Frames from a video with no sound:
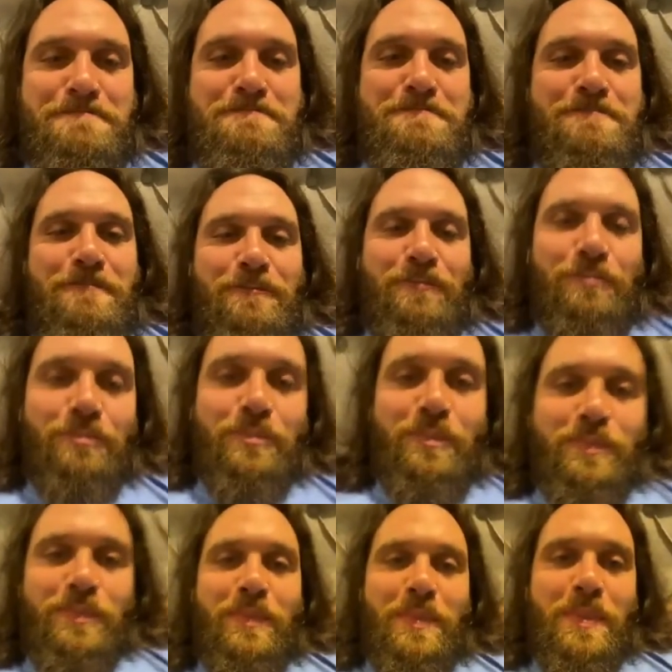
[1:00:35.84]
Yeah, I thought it was
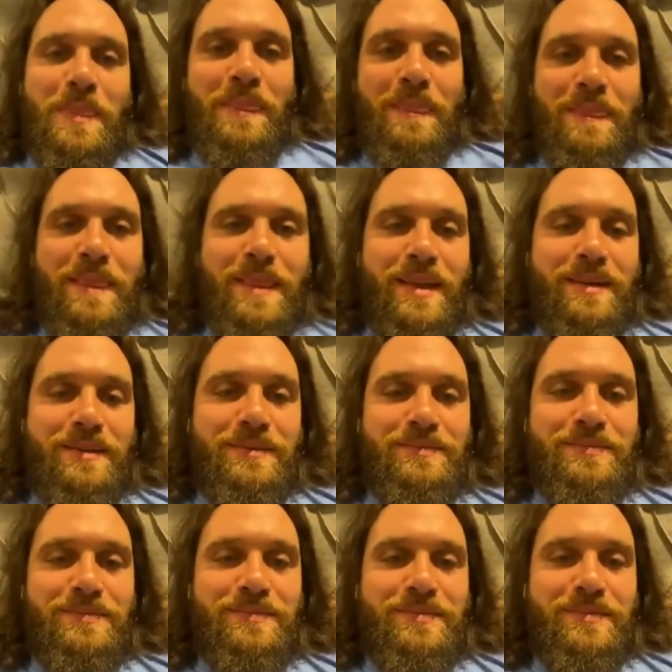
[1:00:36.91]
supposed to be a bigger
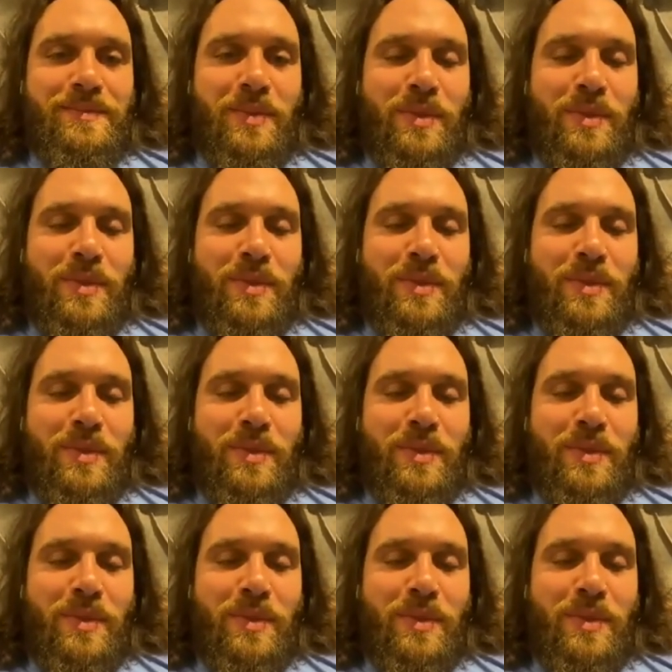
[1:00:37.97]
number.